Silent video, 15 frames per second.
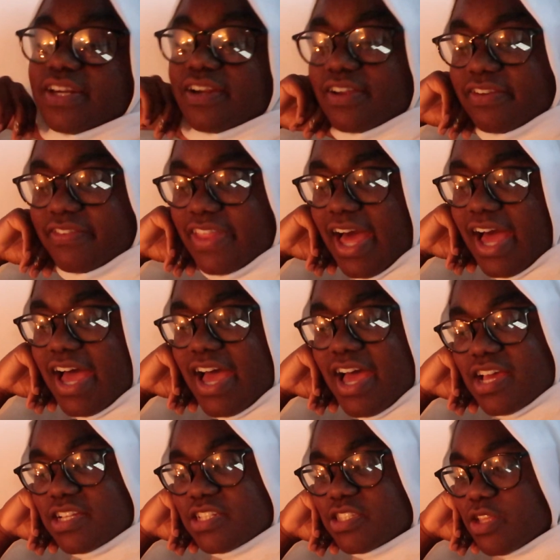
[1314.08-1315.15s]
and all of that.
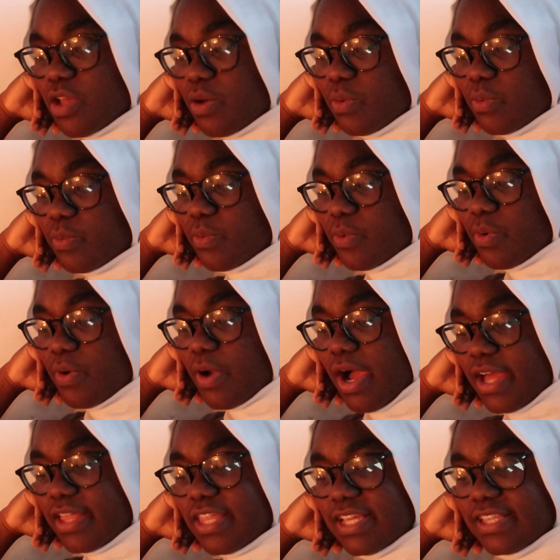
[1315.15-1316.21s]
So
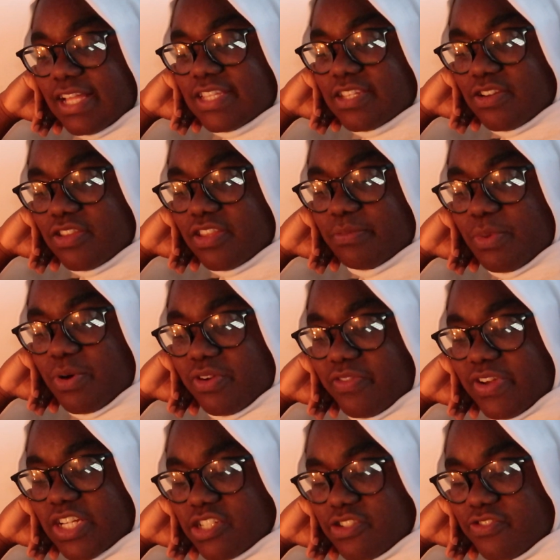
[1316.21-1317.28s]
I think that's another
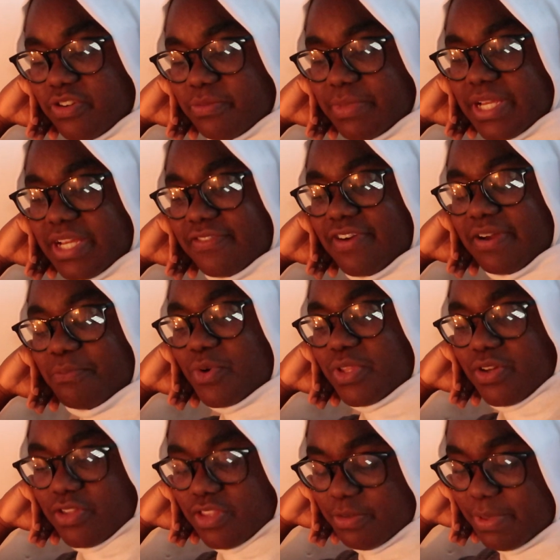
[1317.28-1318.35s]
motivation for me, if I'm
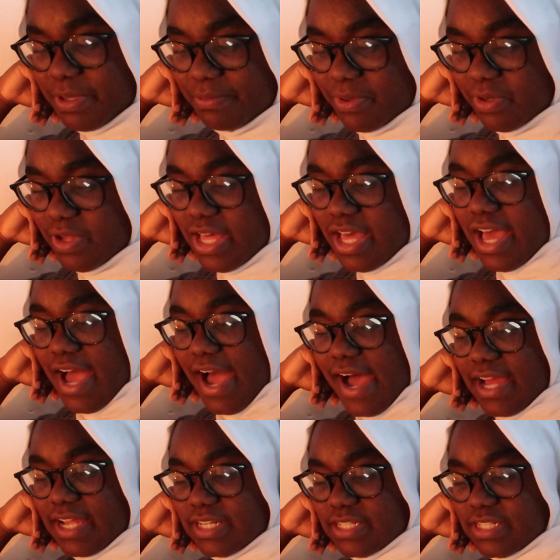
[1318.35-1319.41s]
with other people
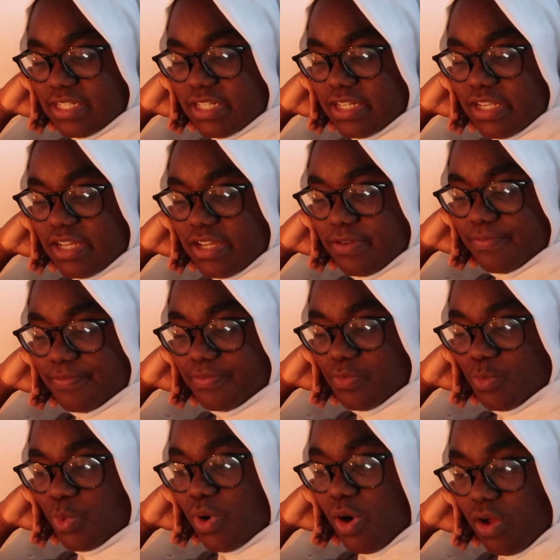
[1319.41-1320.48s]
and
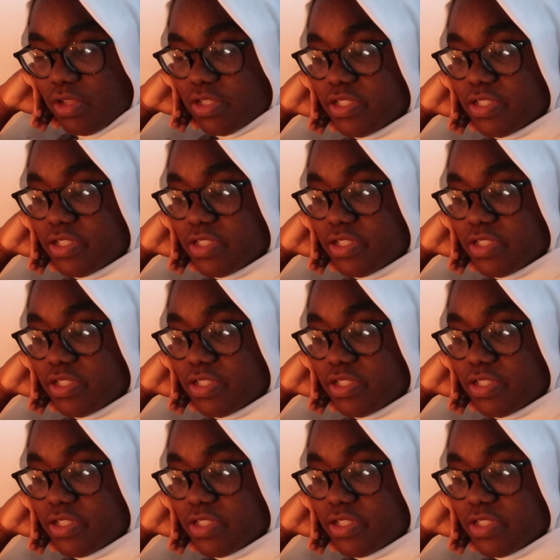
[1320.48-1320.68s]
we're all